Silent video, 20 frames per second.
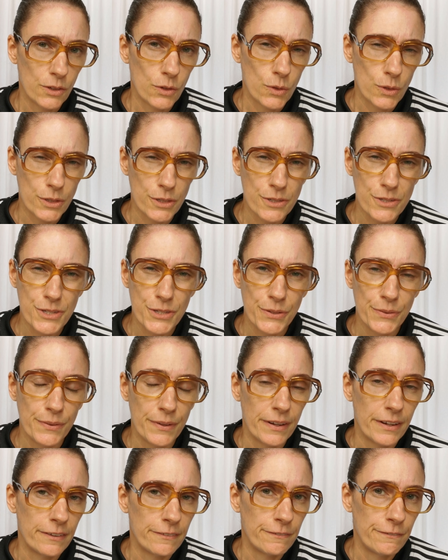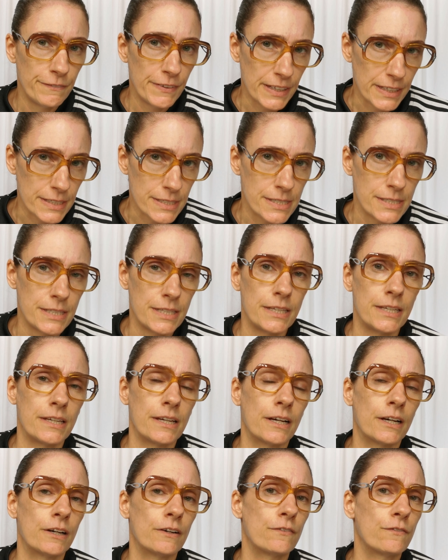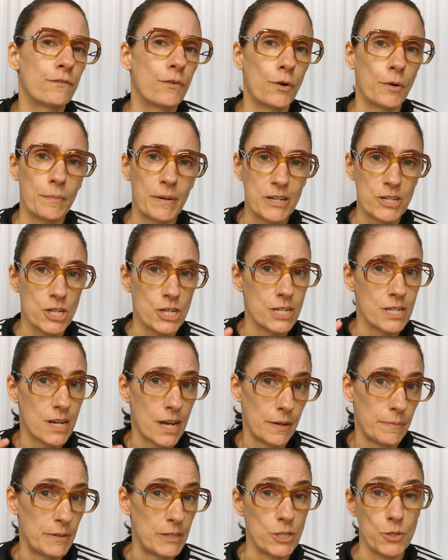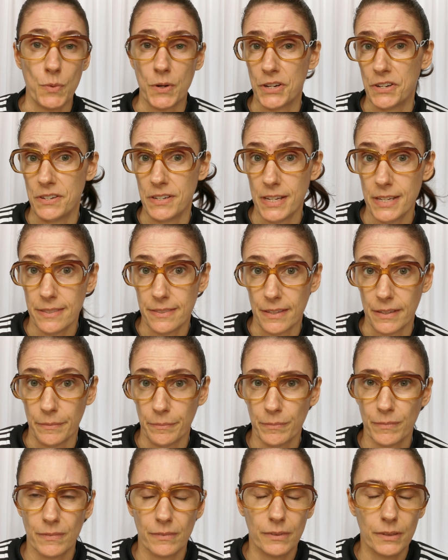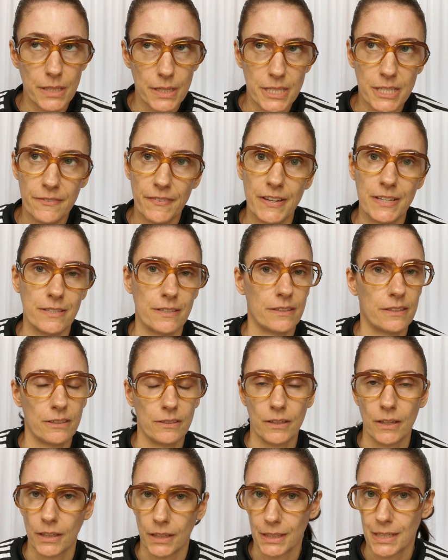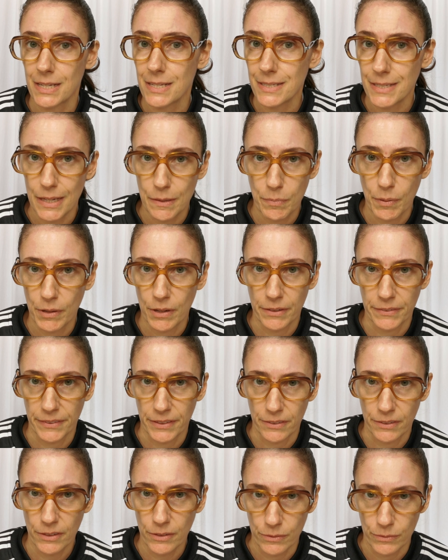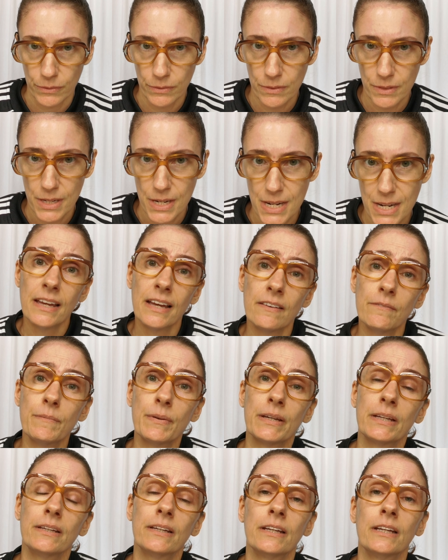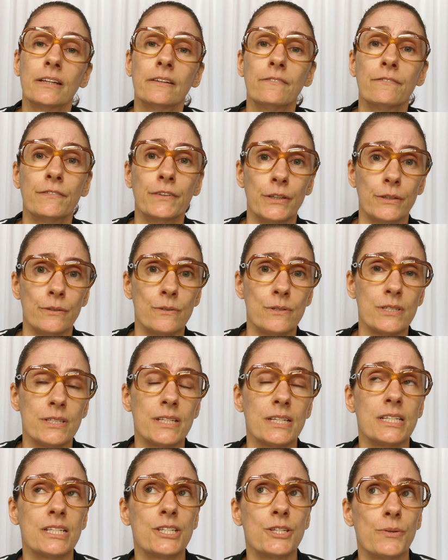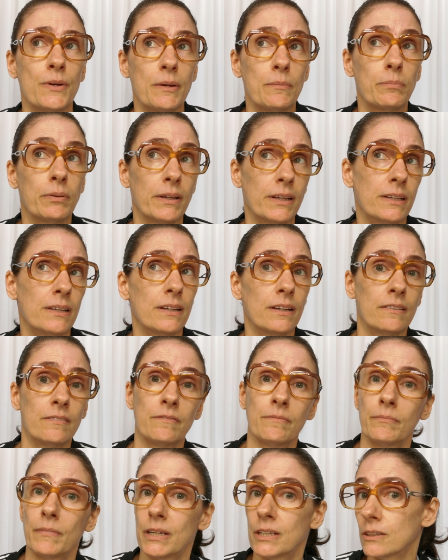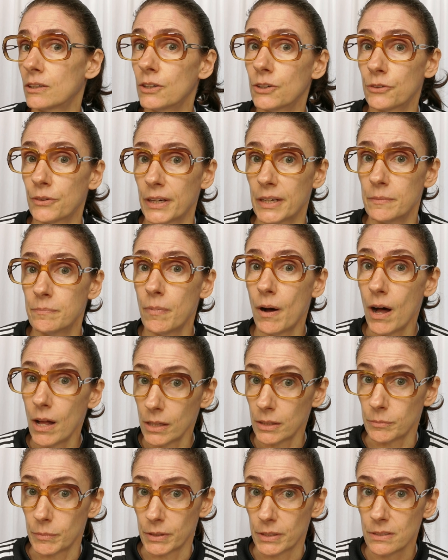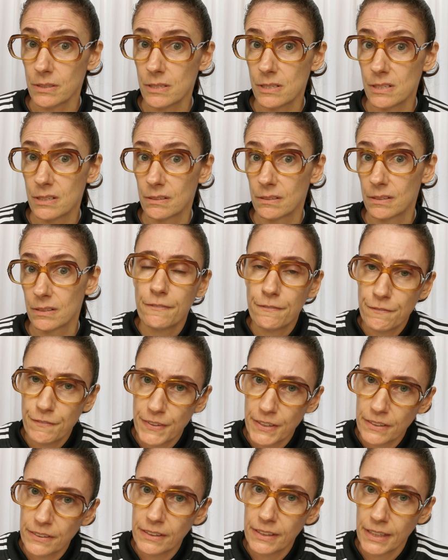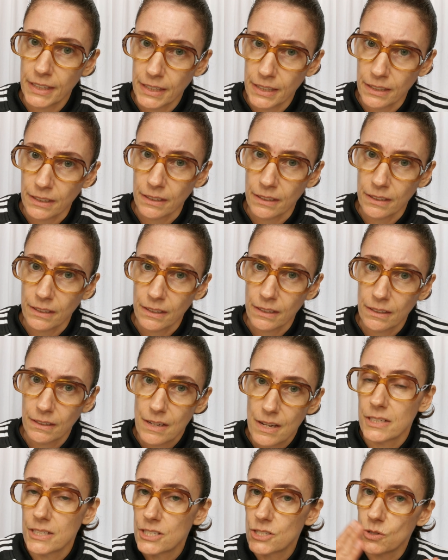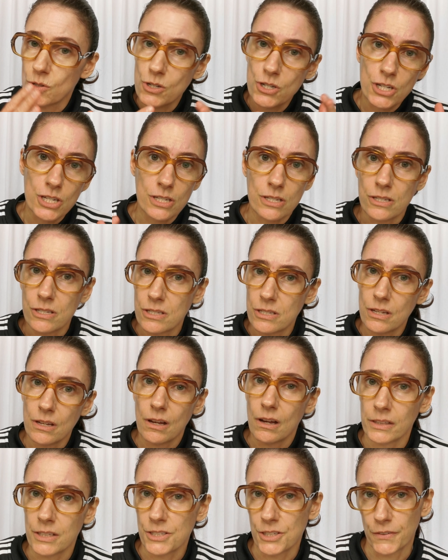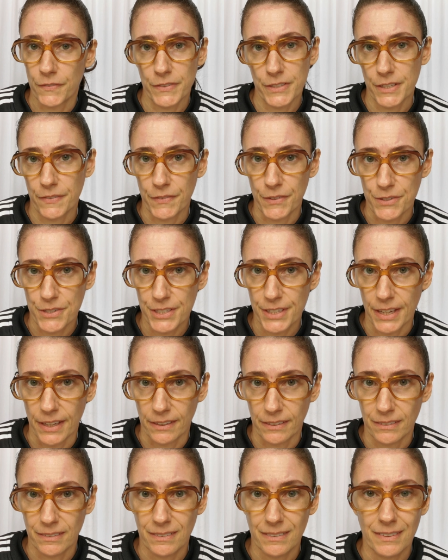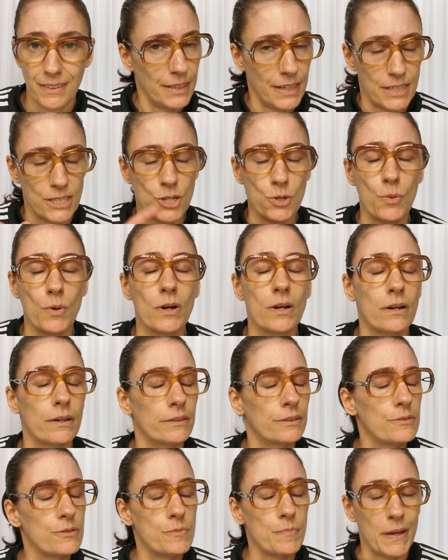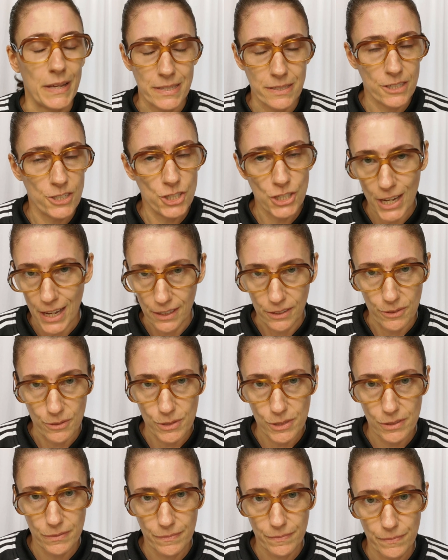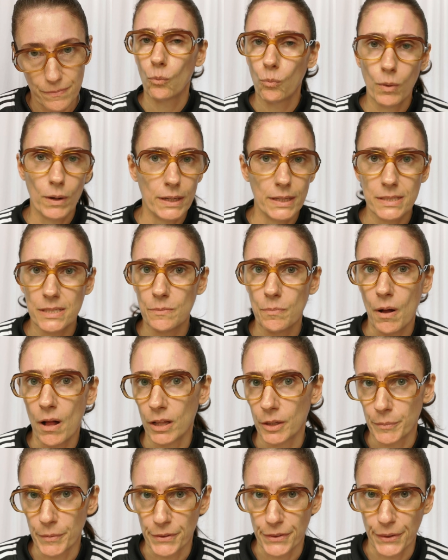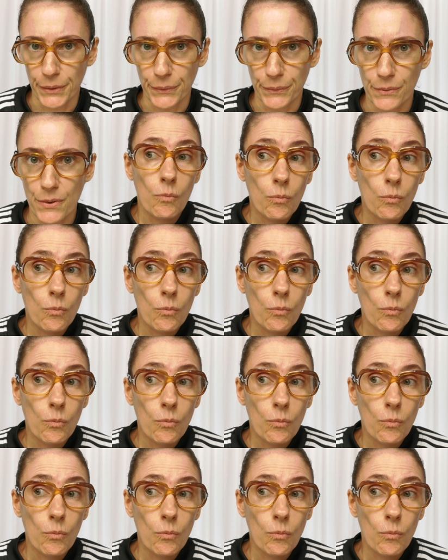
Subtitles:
In order to affix the aforementioned diamonds where you need them, because let's face it, they're not going to stay put on their own, they have been infused into a blend of medical grade polymers to fill in the distortions on the surface of your skin and get to work on those pesky shadows. What is a polymer though?